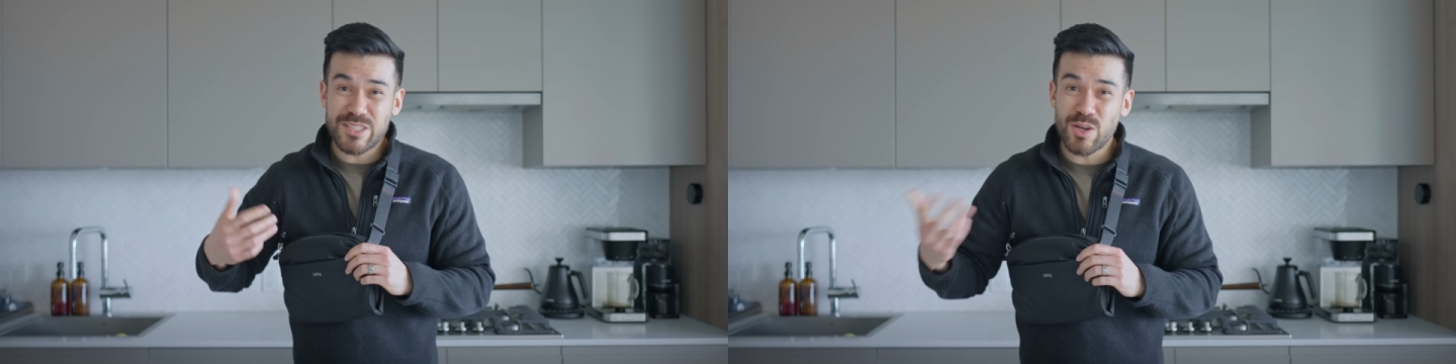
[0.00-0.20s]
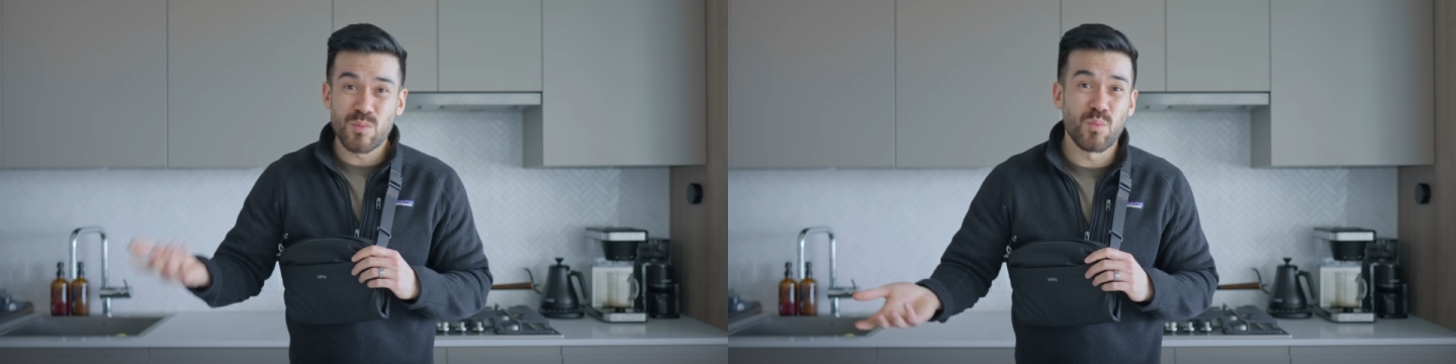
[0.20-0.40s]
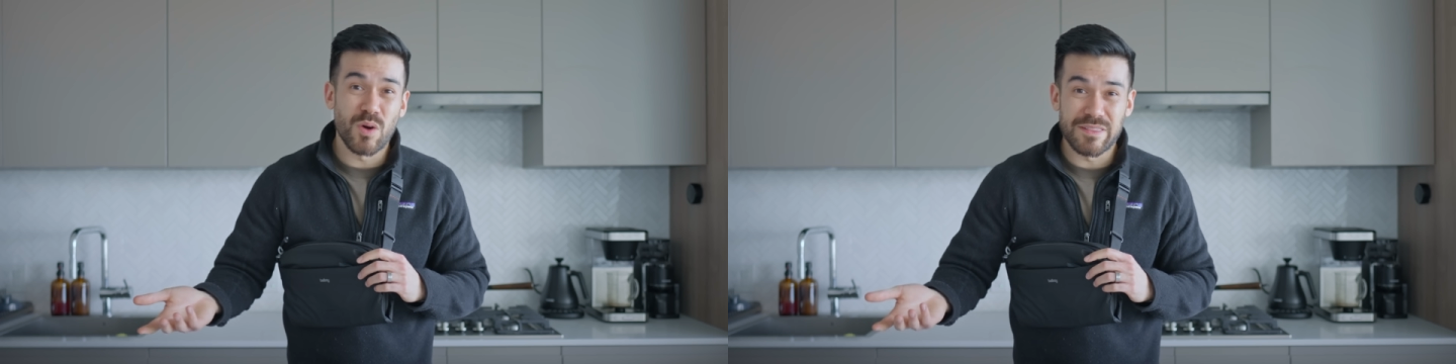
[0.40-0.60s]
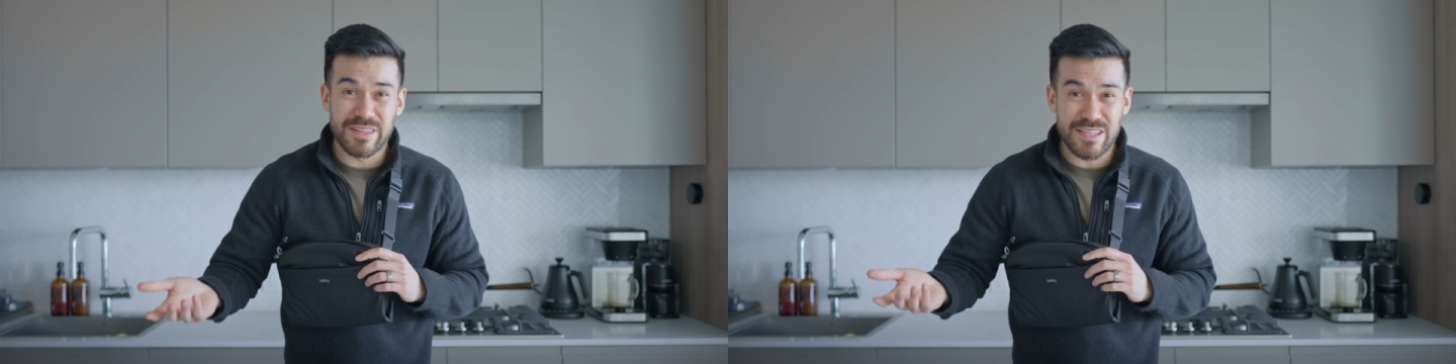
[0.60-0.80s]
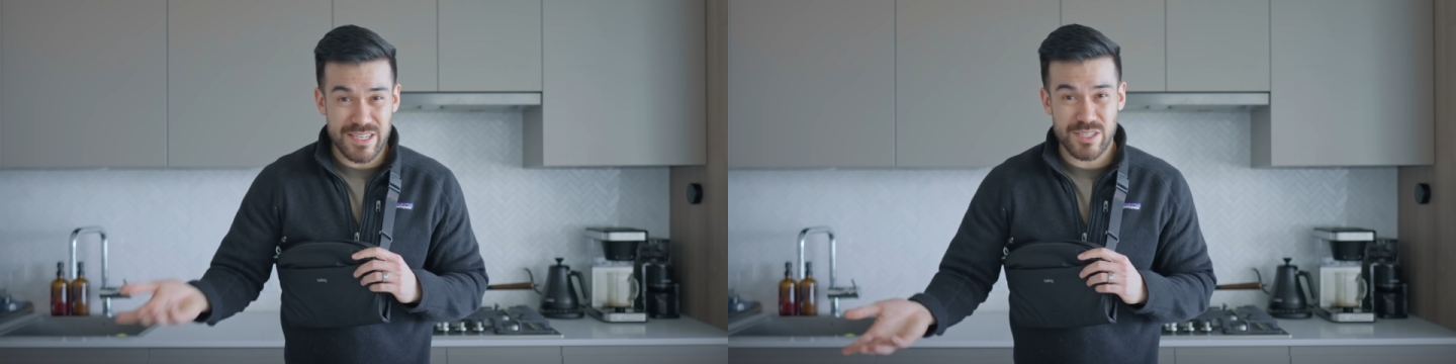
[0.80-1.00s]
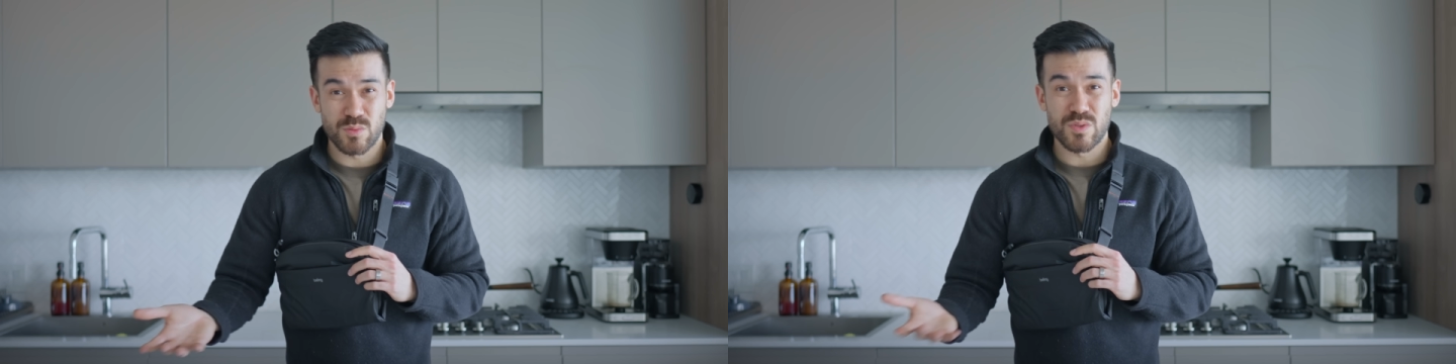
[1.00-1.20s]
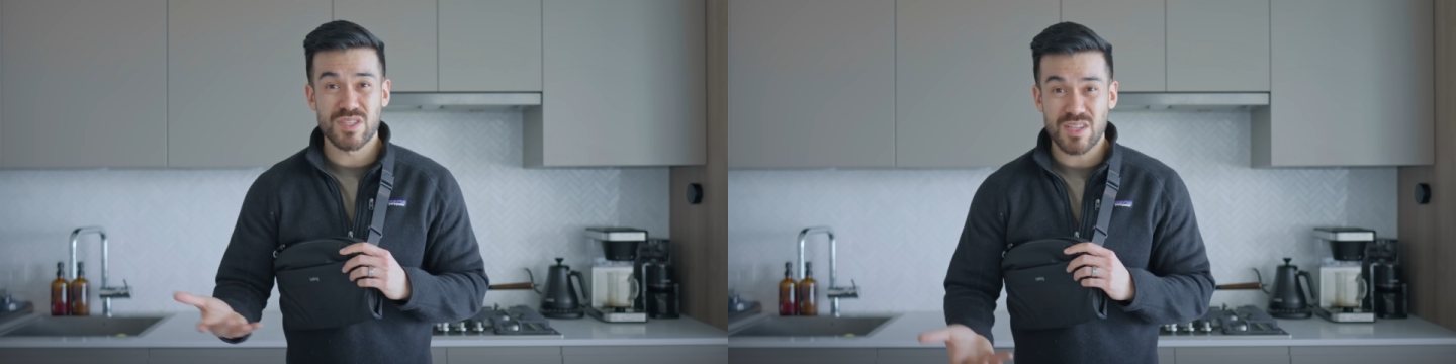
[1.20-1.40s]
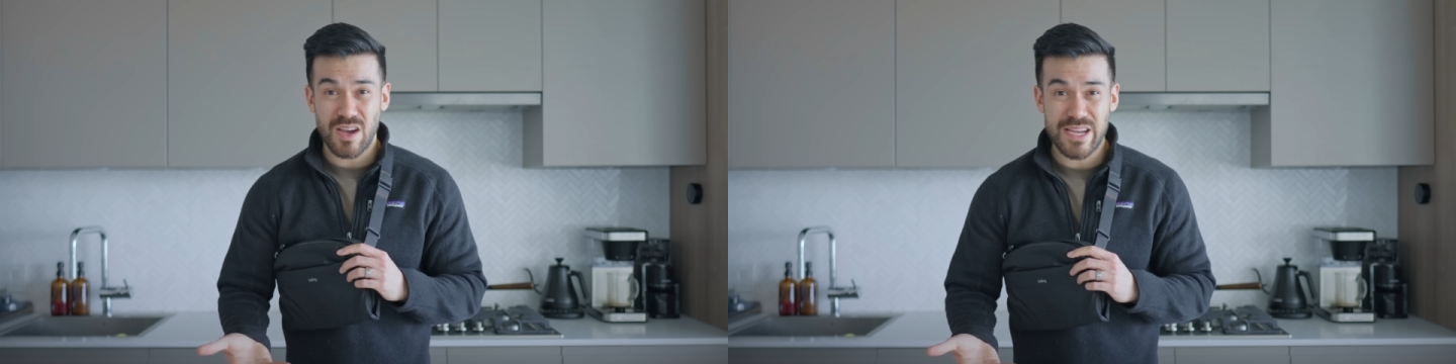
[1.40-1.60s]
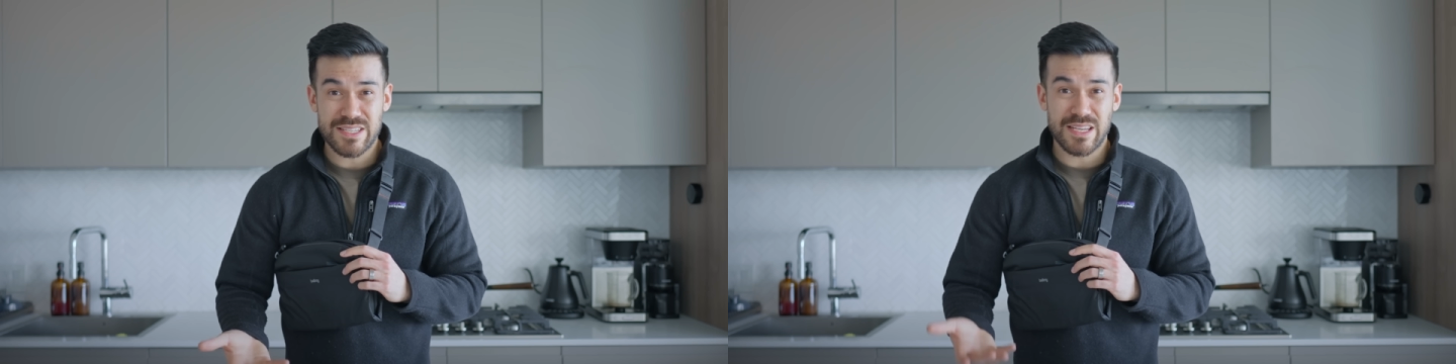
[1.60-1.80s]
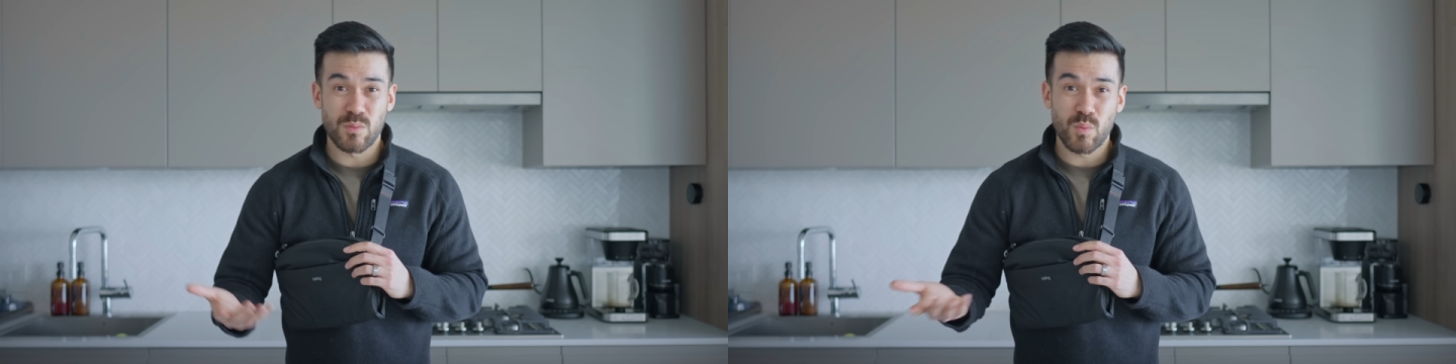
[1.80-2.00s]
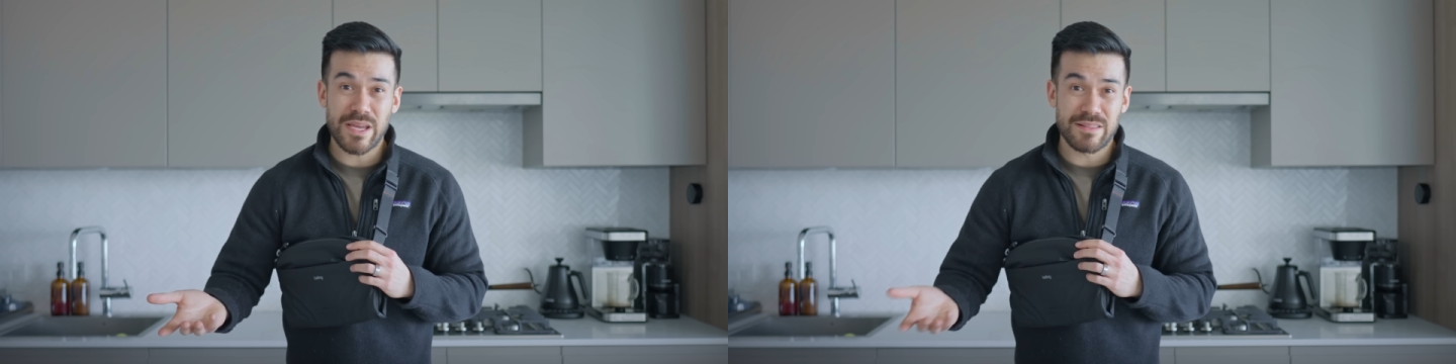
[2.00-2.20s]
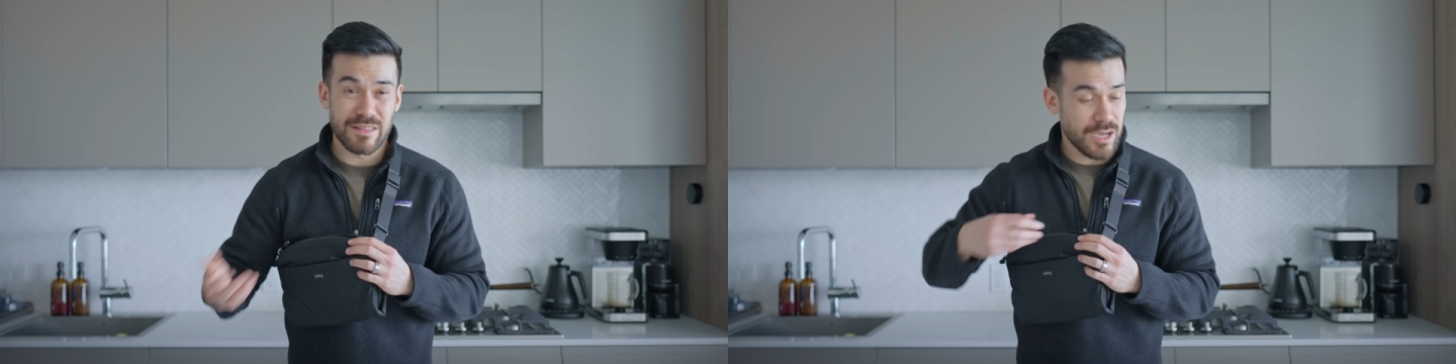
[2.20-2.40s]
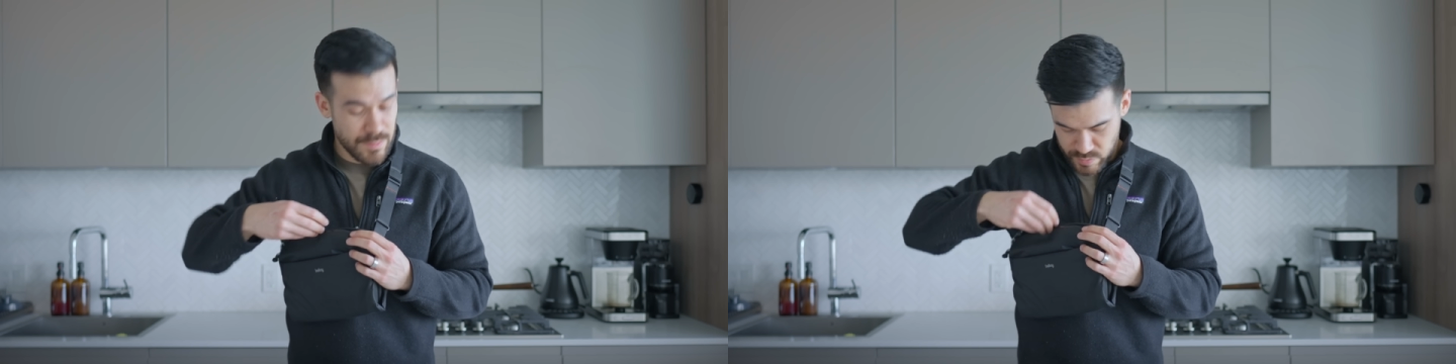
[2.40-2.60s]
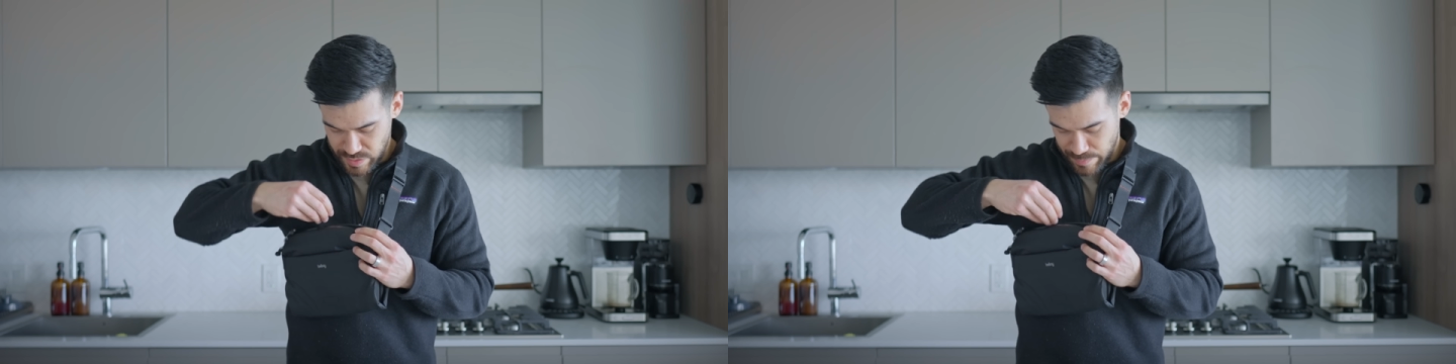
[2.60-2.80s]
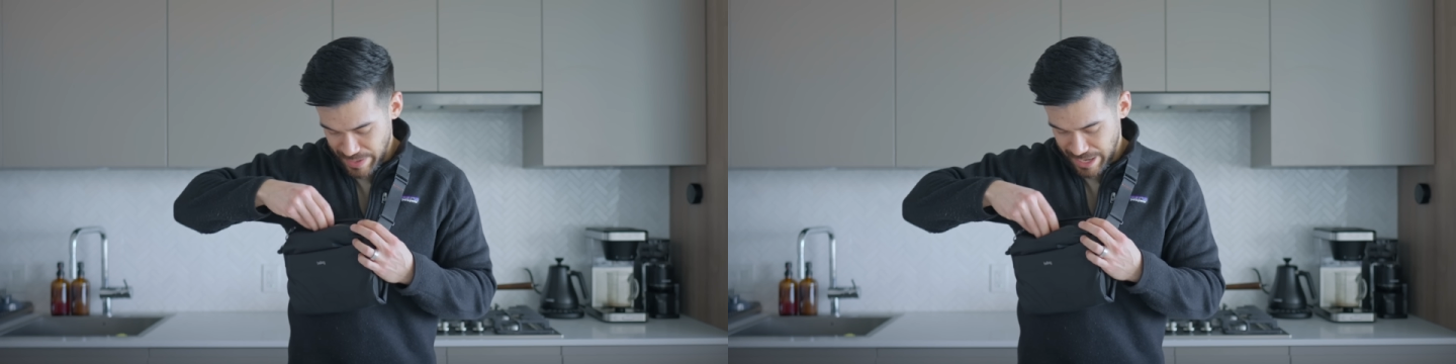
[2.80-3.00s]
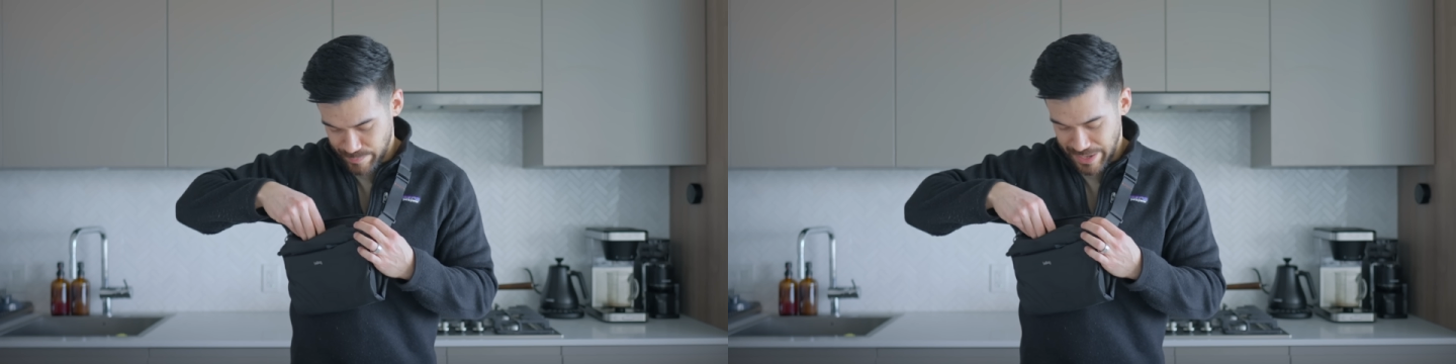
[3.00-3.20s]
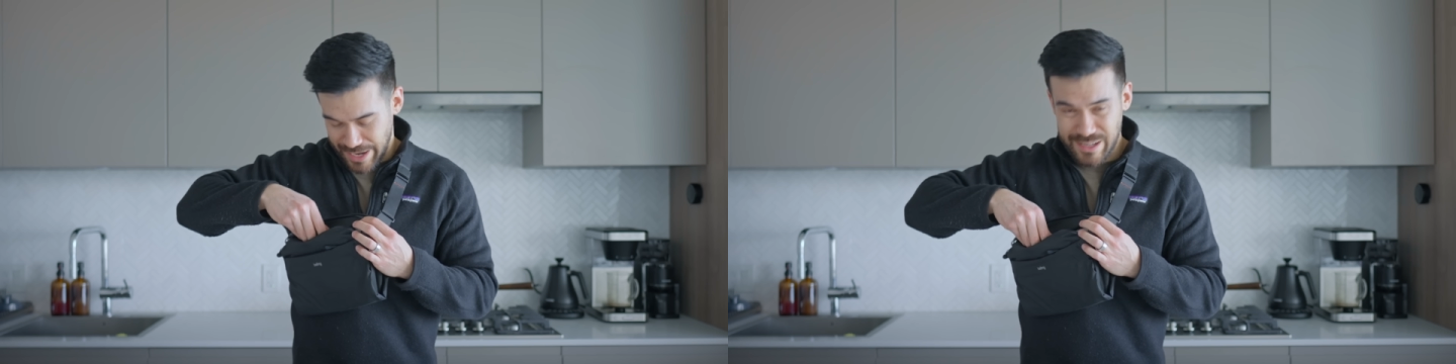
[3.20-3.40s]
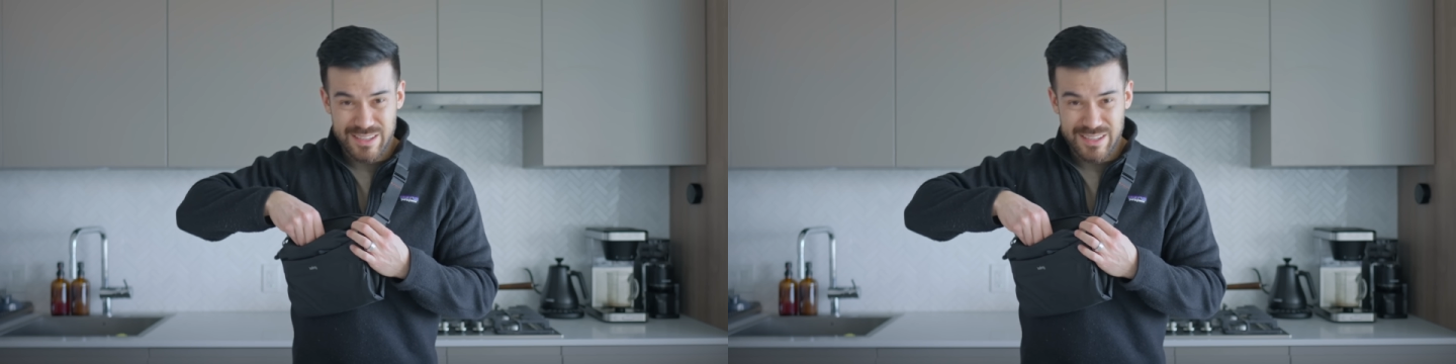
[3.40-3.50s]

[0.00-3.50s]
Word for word: don't want the additional size and weight that comes with a backpack